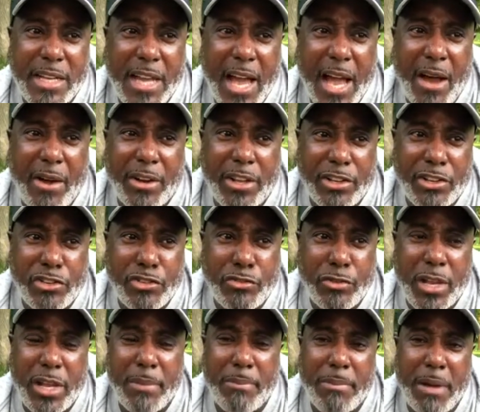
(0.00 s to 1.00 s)
down in the
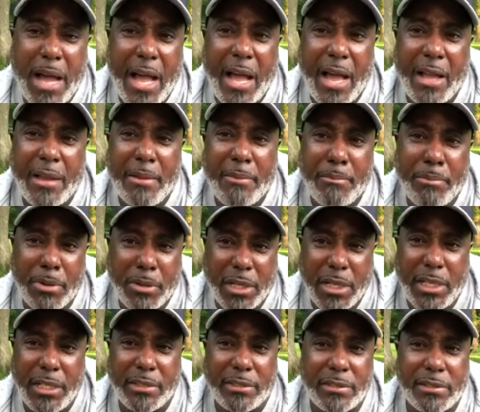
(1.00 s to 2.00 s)
street by
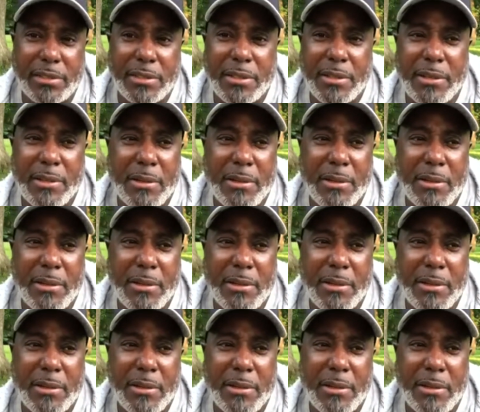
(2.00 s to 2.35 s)
police,